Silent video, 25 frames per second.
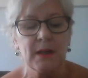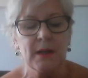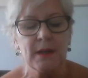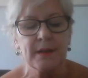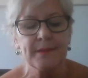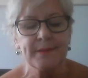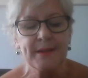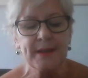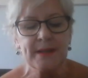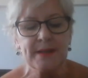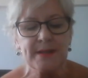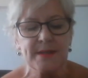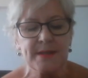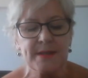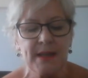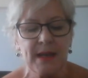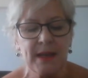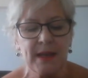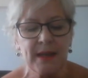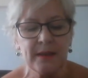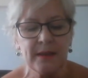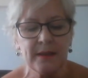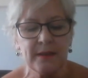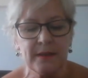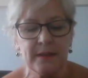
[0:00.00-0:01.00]
There's
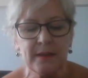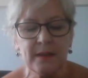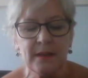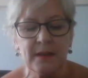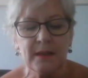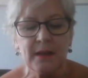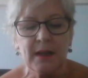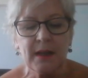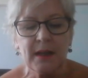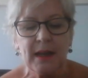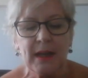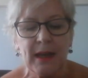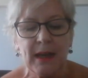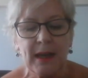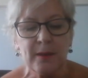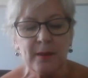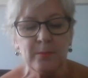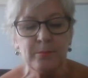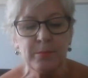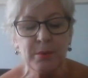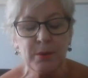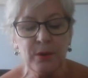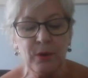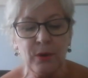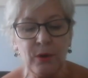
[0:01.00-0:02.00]
then a
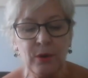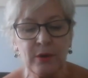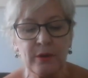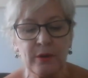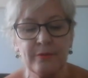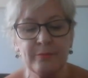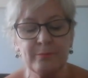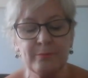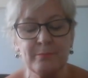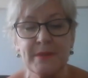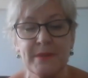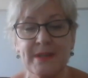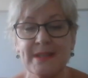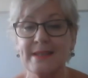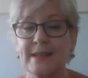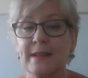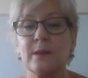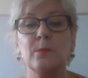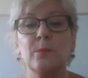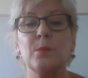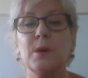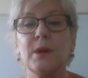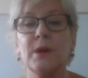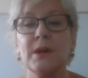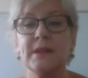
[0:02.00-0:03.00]
block of
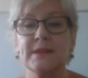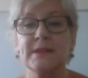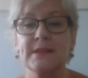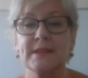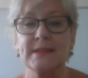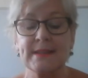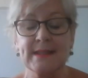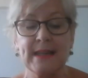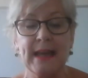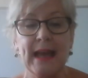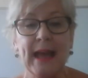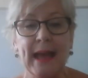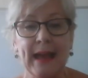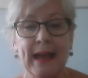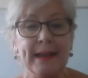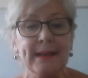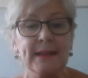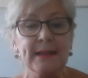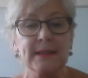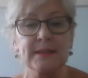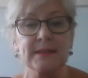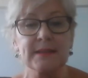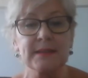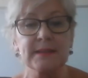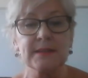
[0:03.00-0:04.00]
missing word
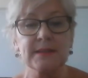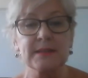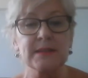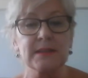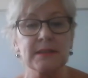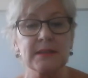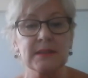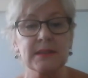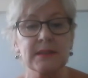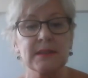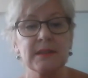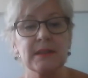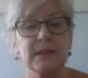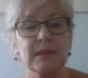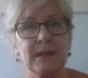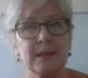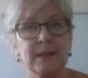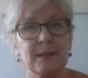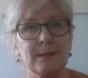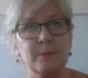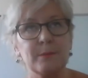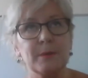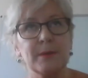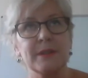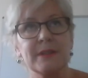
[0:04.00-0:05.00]
text,
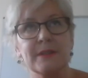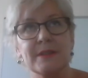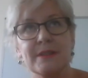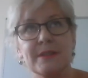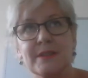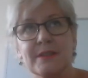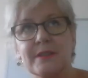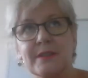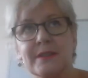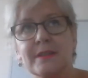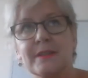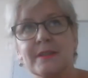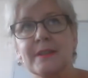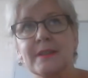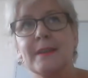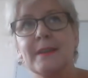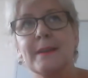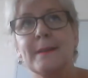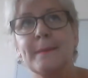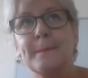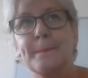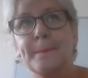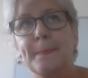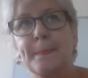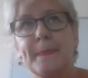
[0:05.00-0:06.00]
which
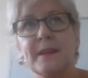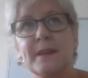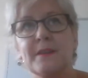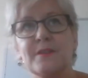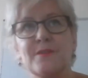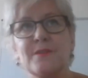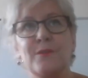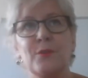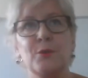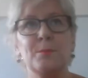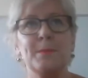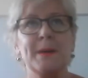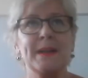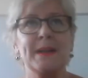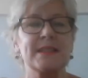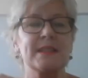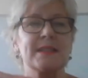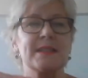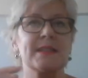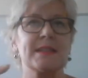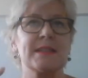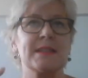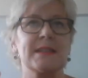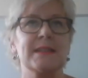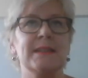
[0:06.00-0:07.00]
is formatted
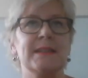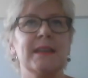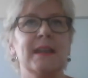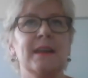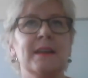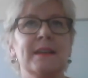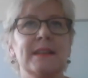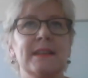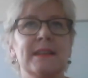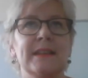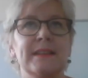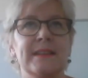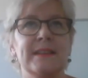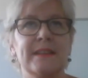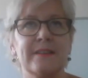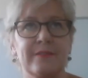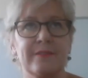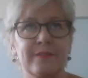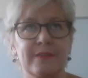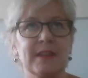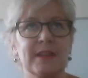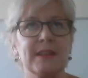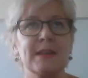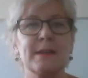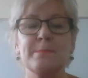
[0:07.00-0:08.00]
slightly
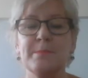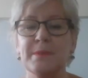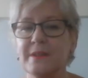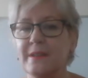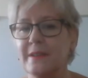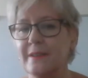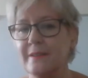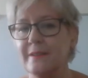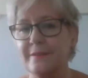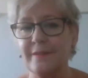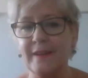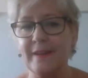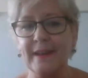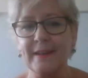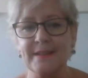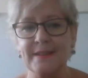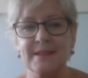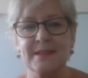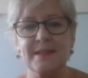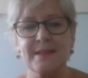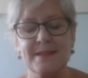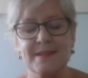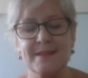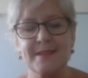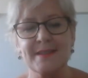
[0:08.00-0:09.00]
differently, but the effect
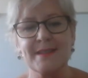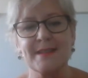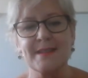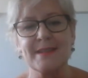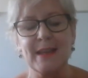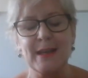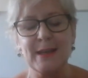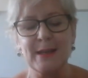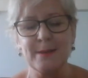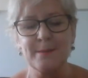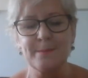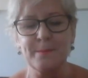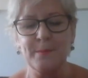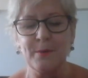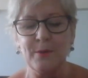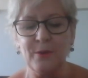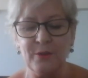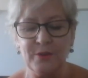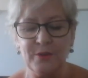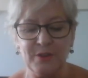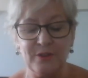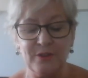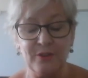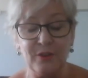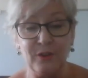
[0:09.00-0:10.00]
is the same
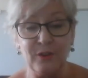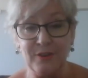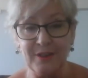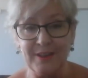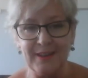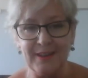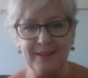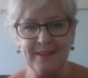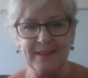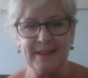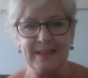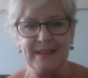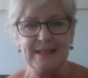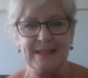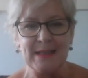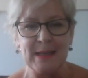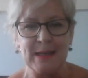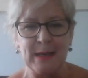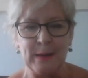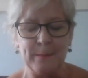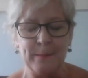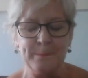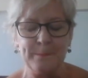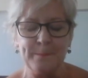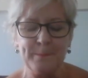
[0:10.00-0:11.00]
on an online
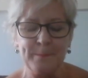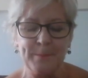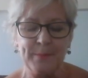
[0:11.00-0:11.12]
exam,